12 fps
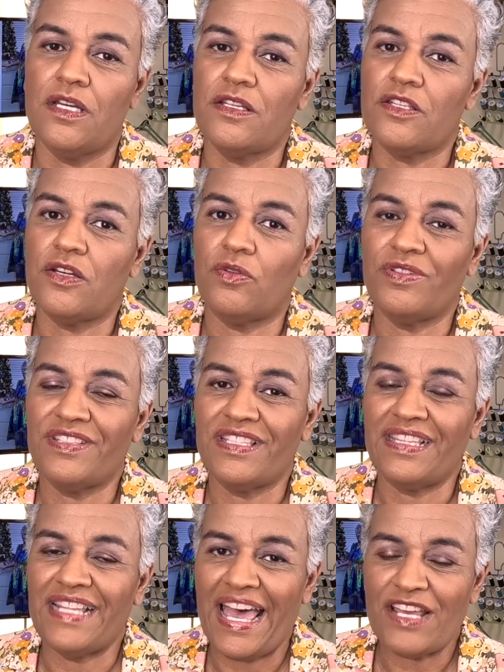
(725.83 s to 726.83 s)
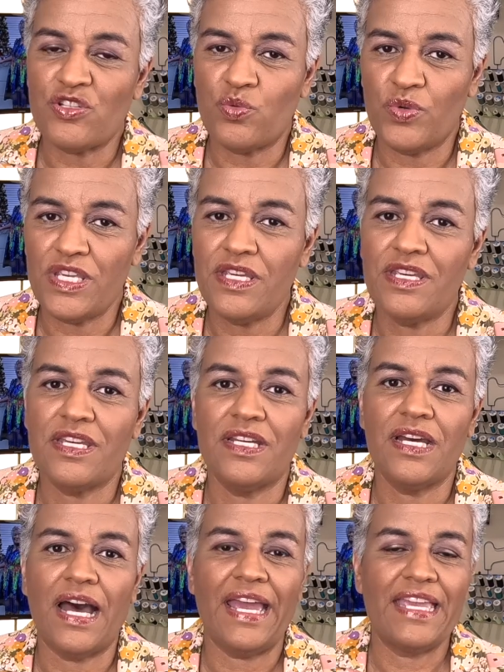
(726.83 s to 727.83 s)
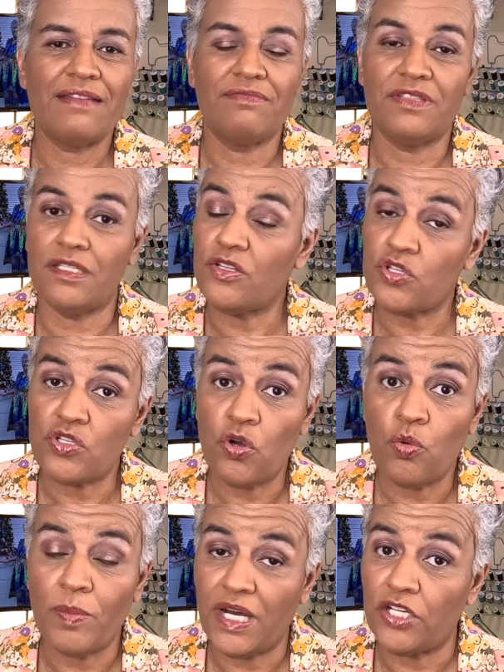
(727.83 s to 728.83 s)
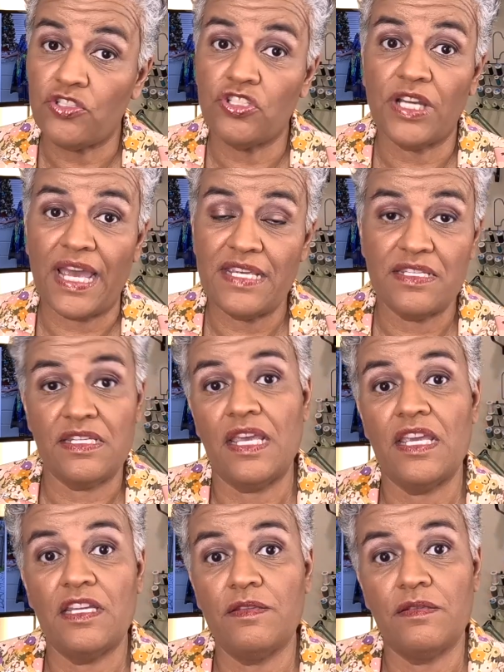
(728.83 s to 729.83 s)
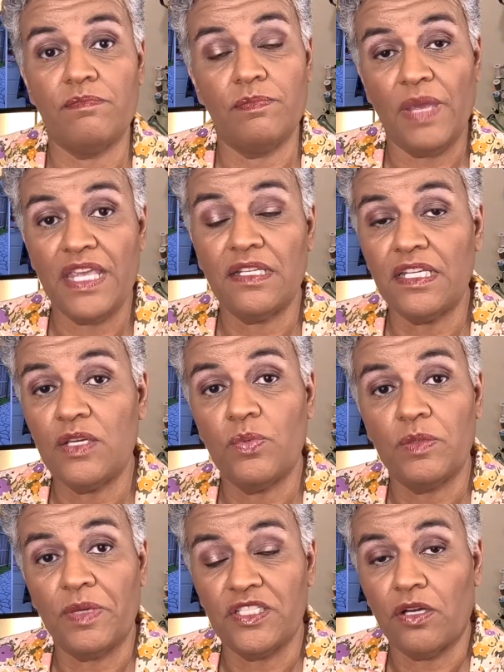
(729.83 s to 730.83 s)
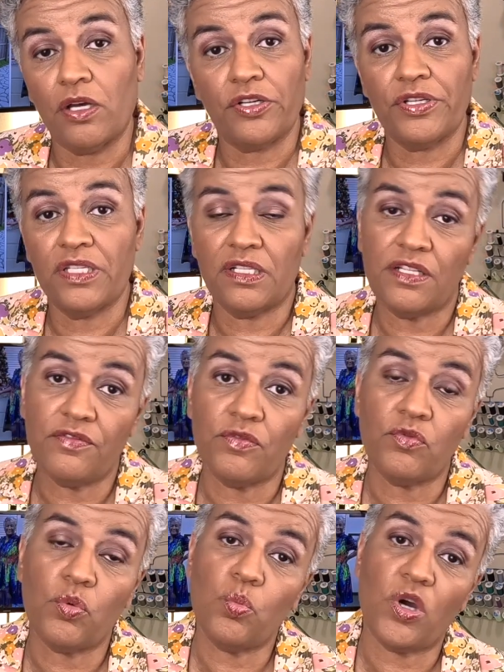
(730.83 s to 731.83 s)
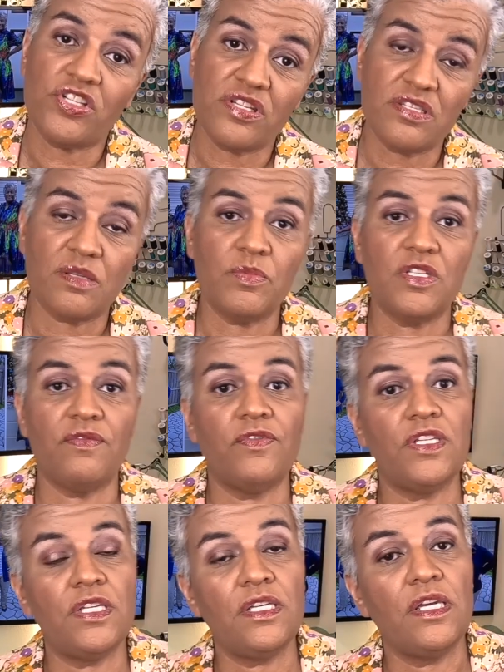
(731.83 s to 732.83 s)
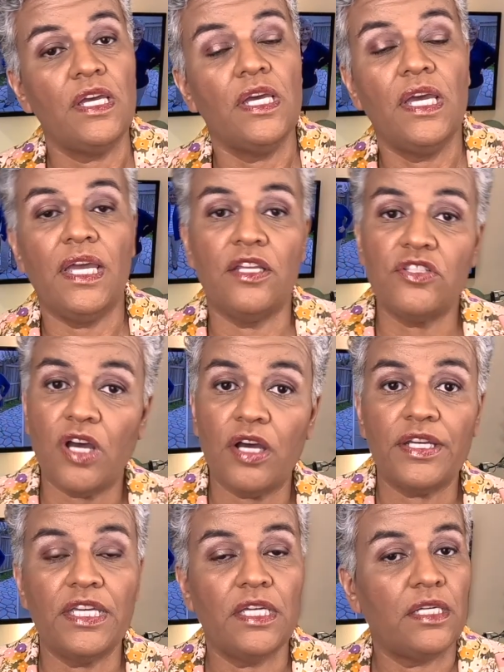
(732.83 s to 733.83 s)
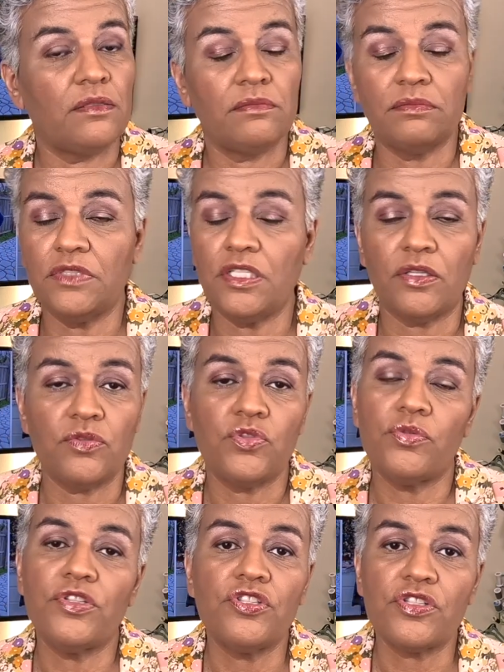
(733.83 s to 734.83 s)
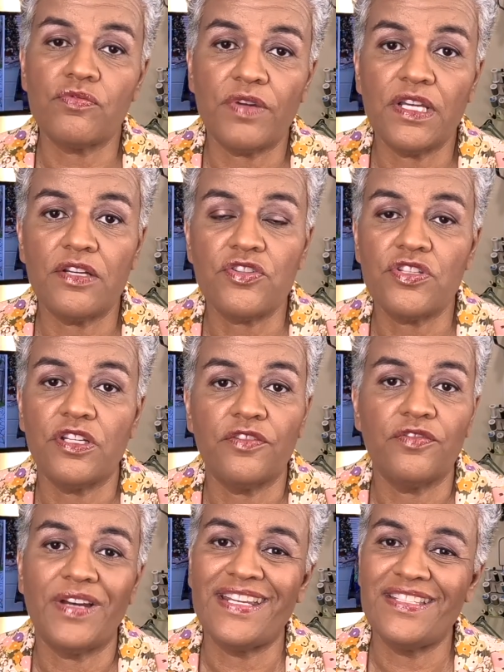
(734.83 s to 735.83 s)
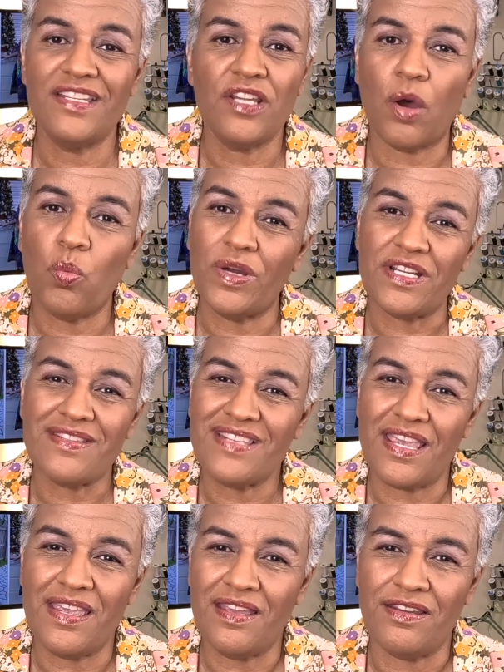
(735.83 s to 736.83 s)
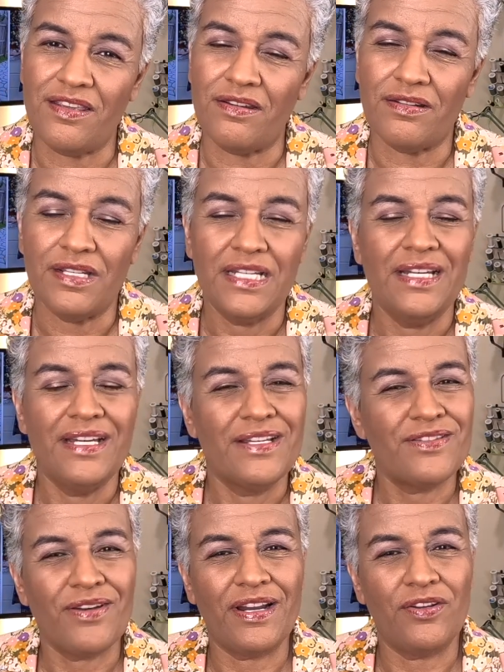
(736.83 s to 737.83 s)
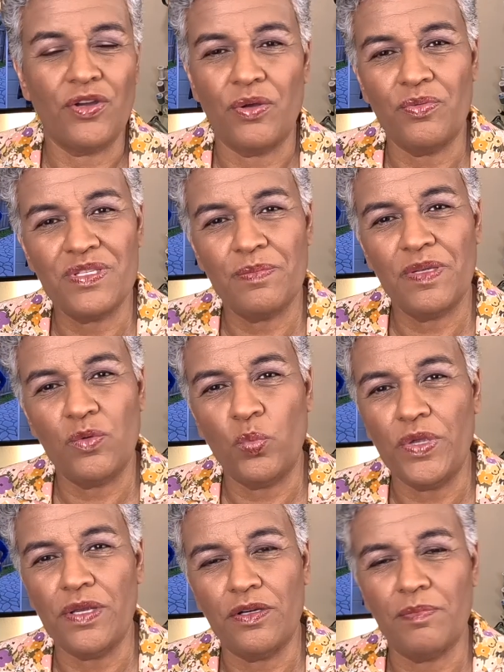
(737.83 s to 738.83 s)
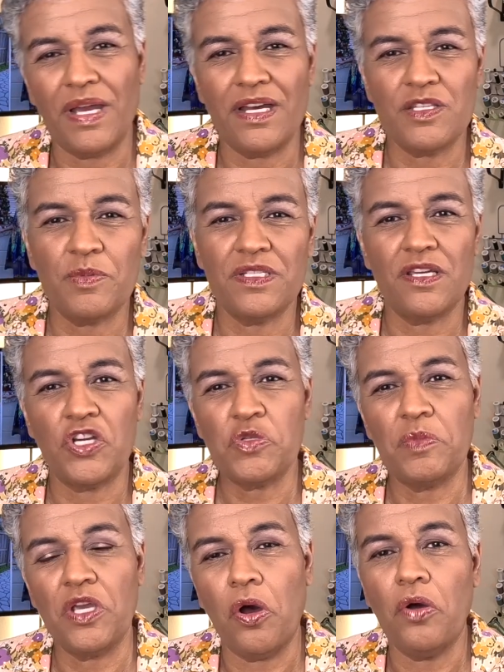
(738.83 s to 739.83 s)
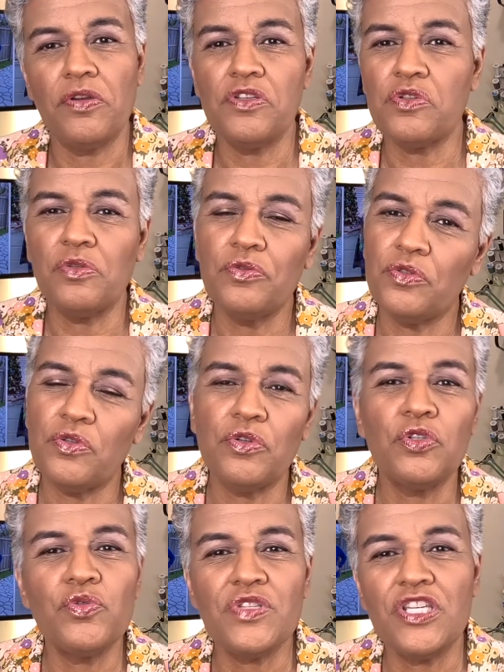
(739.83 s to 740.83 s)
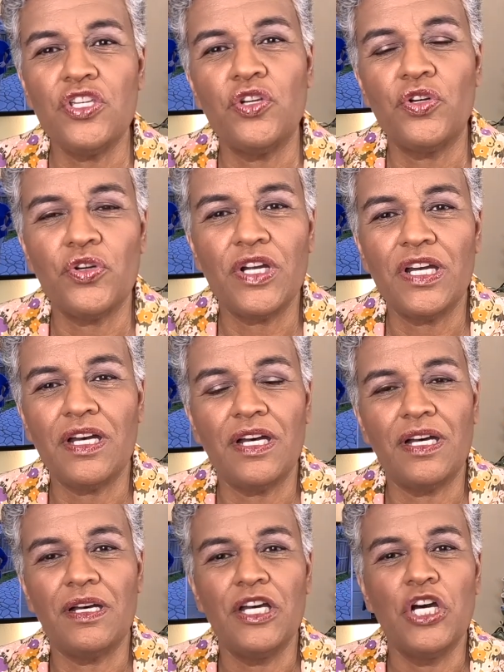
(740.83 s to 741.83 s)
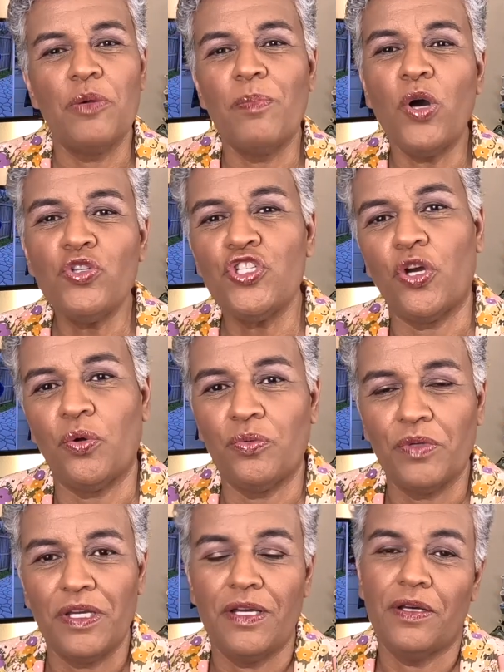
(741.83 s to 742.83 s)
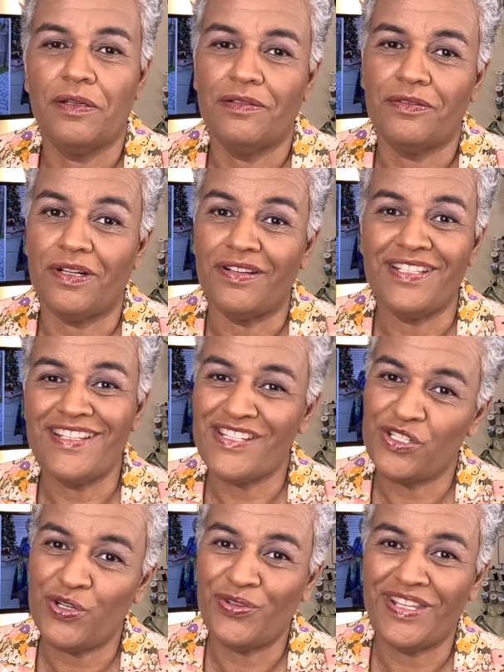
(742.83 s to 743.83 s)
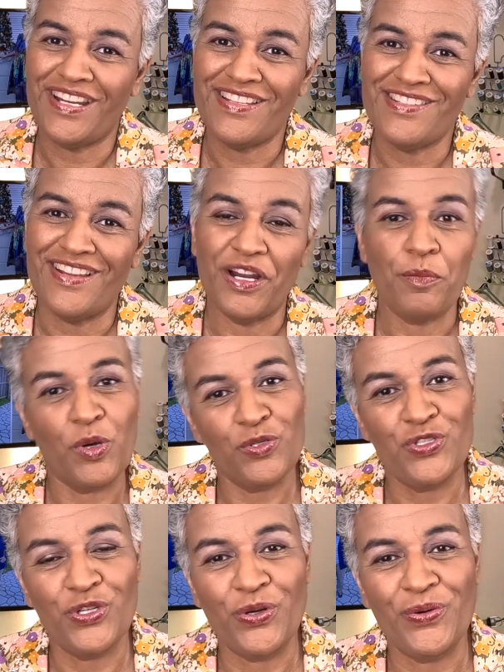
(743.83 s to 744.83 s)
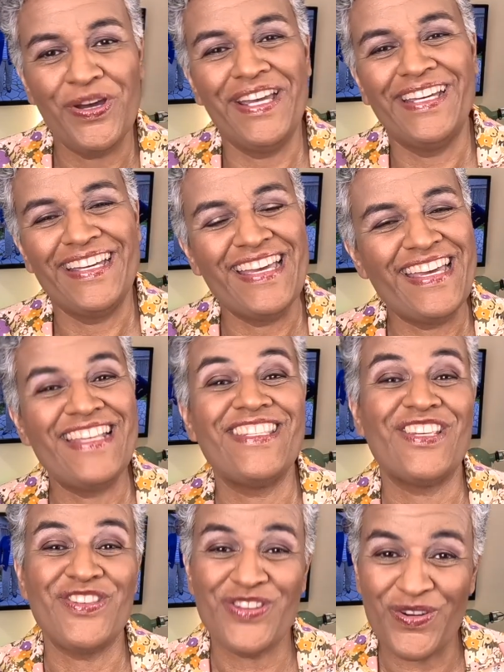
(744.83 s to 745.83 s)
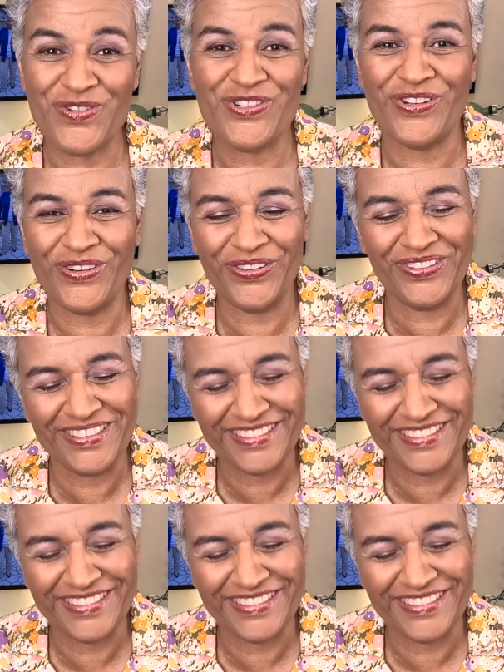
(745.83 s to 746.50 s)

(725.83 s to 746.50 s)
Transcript: So last week I didn't sew much. I stayed mainly with my daughter in the living room watching some TV and talking and, you know, doing just regular stuff. I did not want to stay in here. So I don't know, it was a bit weird. My husband tells me, oh, you're losing your mojo. Well, he doesn't know that it's not a mojo. It's a sojo.